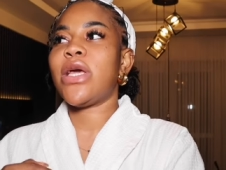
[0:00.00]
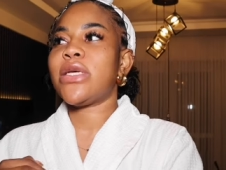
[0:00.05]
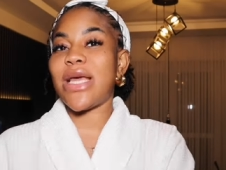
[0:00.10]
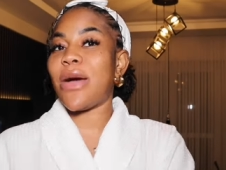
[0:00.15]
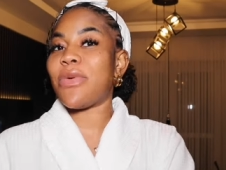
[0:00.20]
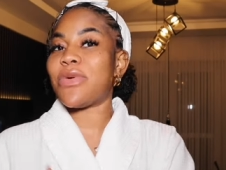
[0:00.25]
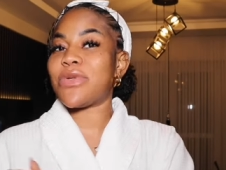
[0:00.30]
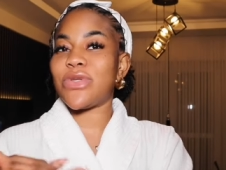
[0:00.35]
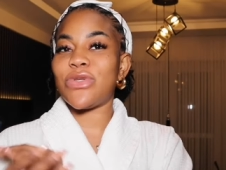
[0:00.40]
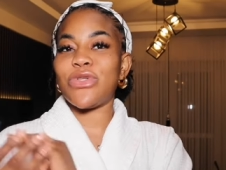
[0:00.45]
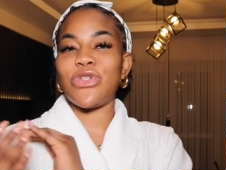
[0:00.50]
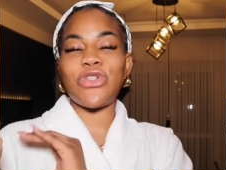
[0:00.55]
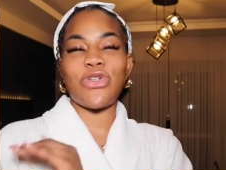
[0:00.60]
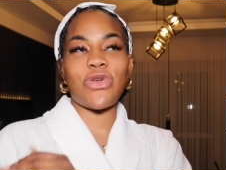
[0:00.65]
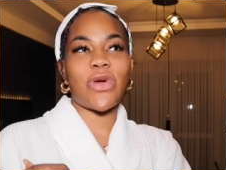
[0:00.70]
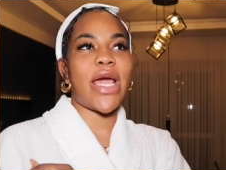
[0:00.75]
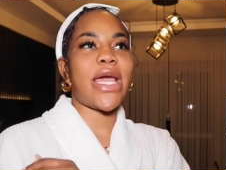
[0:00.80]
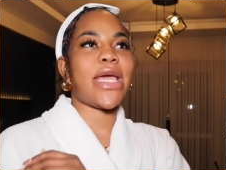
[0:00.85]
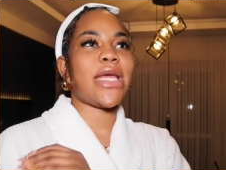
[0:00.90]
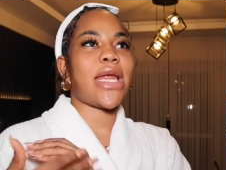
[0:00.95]
I wasn't
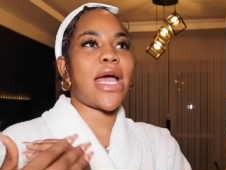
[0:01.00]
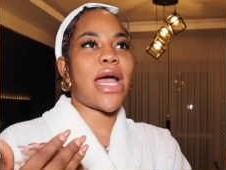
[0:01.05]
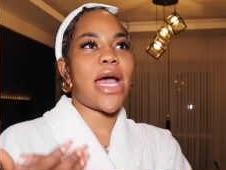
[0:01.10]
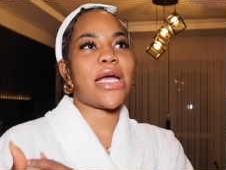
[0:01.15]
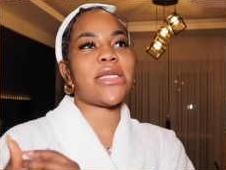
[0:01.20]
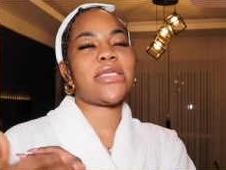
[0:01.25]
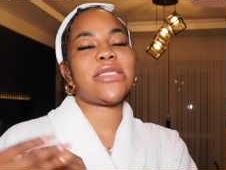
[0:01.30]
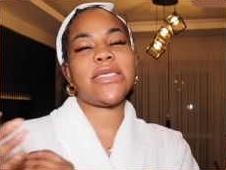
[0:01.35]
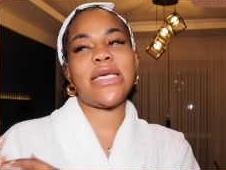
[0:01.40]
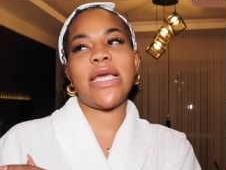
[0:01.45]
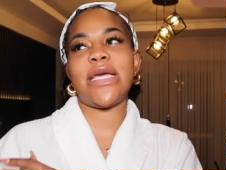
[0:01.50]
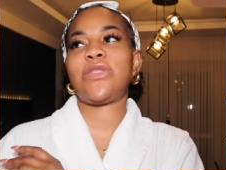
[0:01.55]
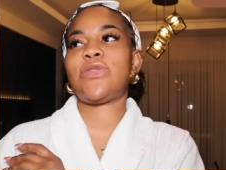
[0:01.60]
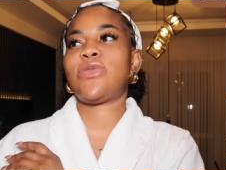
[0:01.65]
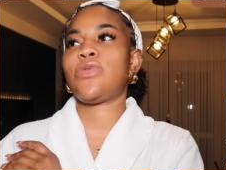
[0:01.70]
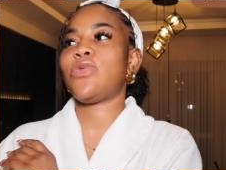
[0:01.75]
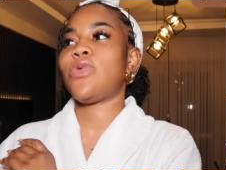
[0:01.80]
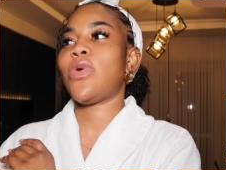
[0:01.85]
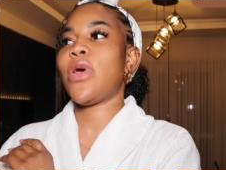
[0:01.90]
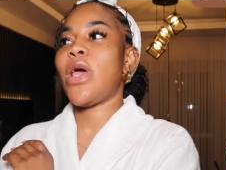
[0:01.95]
trying hard to get
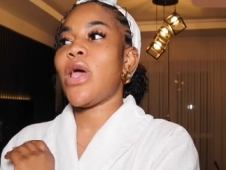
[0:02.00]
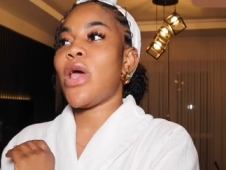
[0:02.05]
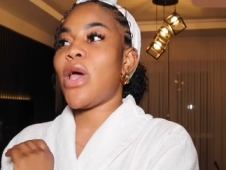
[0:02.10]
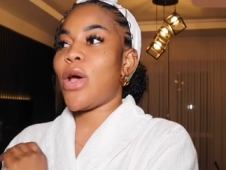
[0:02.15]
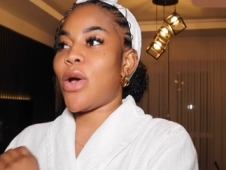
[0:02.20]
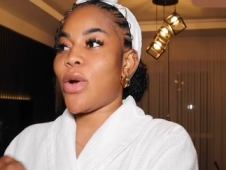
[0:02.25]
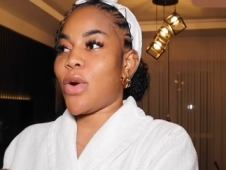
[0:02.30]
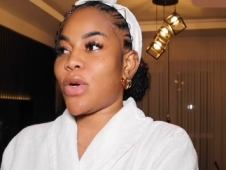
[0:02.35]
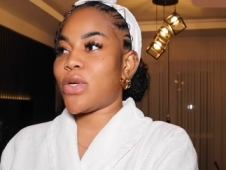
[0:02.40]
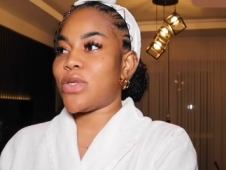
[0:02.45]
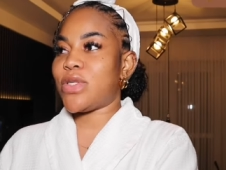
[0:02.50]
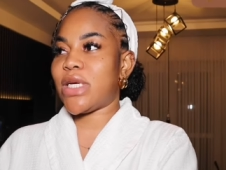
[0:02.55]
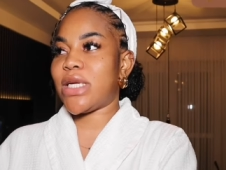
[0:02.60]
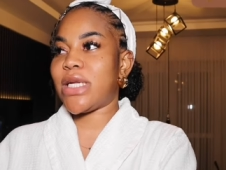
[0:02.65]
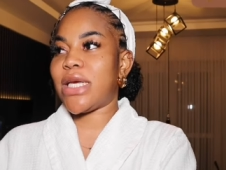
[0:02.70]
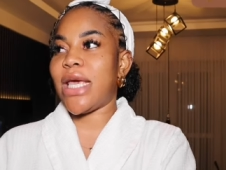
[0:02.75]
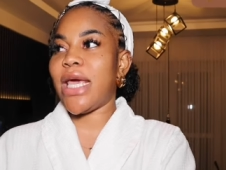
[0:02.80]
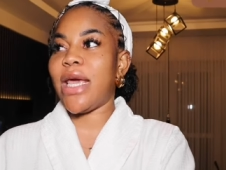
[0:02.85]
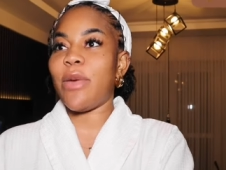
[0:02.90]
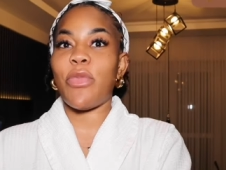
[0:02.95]
to a hundred
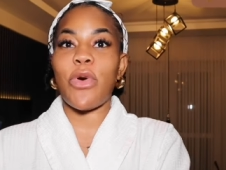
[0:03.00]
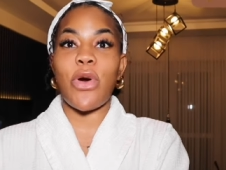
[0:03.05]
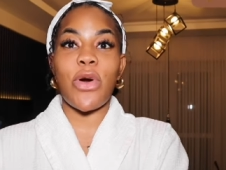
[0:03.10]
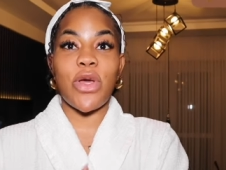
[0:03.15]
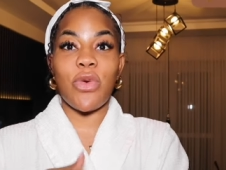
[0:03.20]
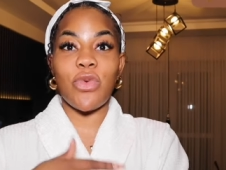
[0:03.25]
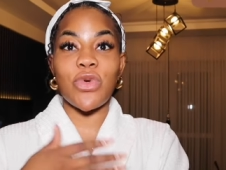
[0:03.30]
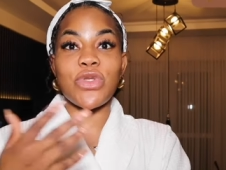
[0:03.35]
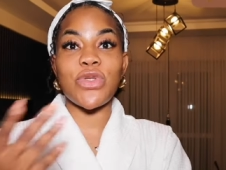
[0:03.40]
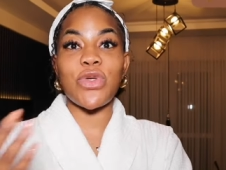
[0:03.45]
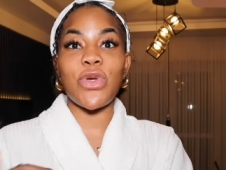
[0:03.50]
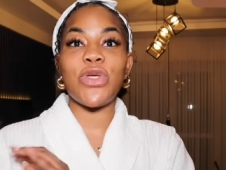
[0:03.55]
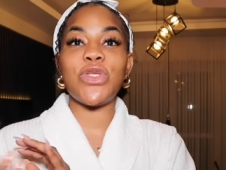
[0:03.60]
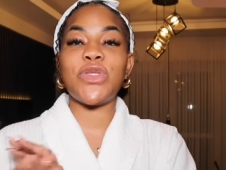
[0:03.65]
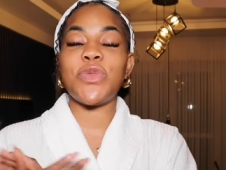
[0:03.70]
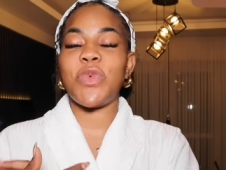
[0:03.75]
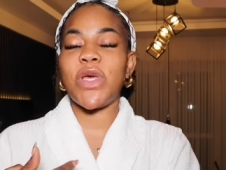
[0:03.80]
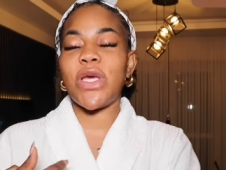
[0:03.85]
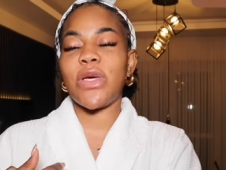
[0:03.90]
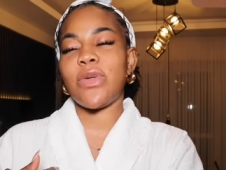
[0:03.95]
K, but it was going
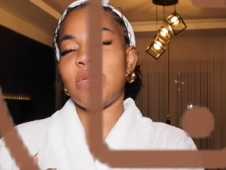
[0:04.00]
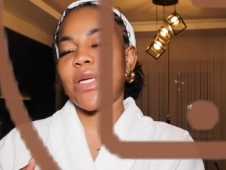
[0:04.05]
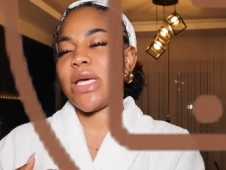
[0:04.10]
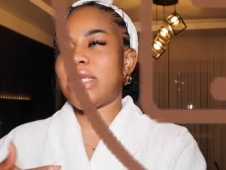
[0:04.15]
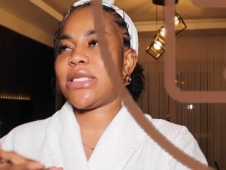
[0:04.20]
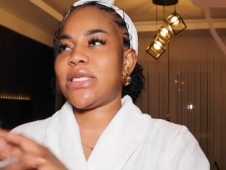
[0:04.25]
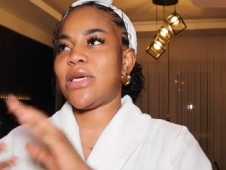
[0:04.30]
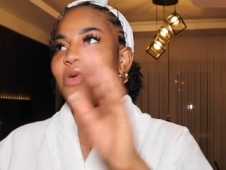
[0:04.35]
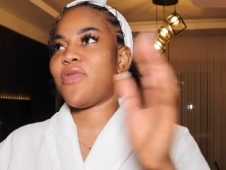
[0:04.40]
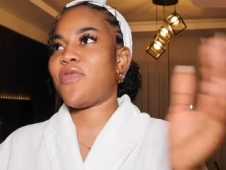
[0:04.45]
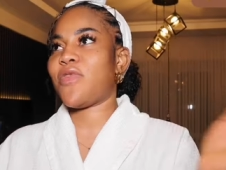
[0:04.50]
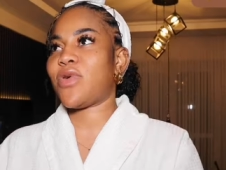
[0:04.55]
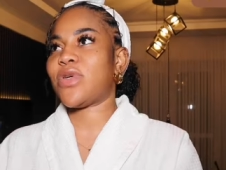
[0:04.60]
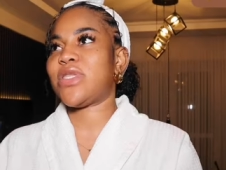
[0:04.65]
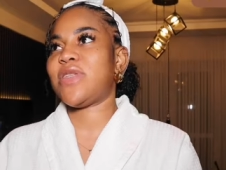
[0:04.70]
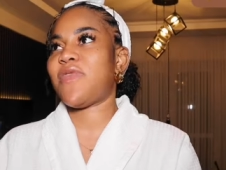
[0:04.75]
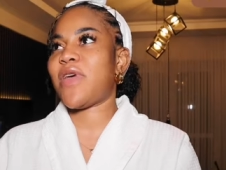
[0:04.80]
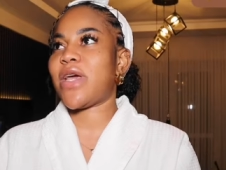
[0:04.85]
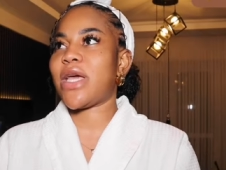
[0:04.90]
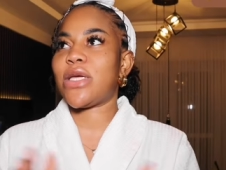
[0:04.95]
to be a good idea, of
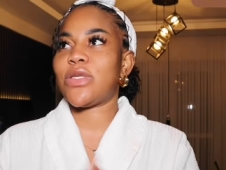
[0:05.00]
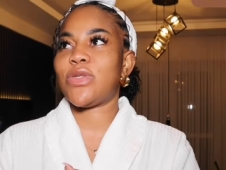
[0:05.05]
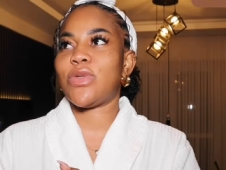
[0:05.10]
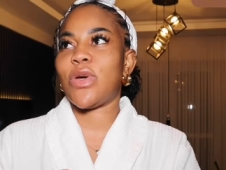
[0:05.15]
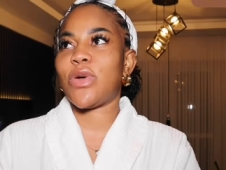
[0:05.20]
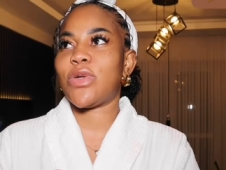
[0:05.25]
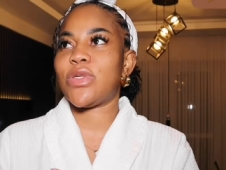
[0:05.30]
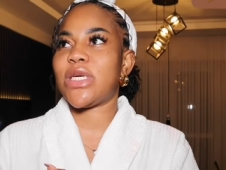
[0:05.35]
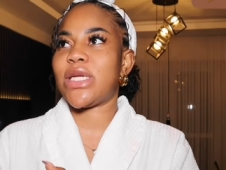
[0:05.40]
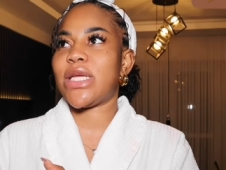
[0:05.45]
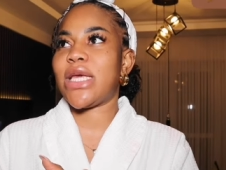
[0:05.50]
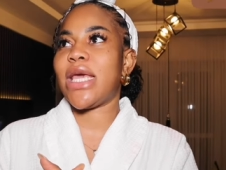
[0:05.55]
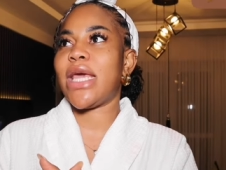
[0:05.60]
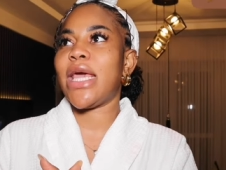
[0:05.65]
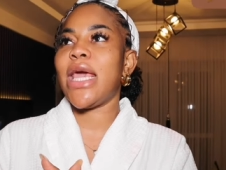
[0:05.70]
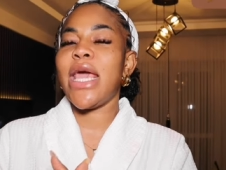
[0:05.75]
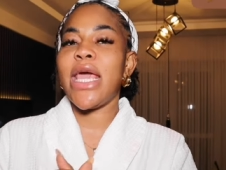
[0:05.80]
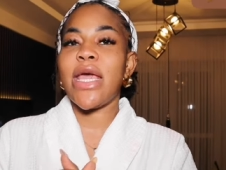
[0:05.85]
course, if I get to a hundred K.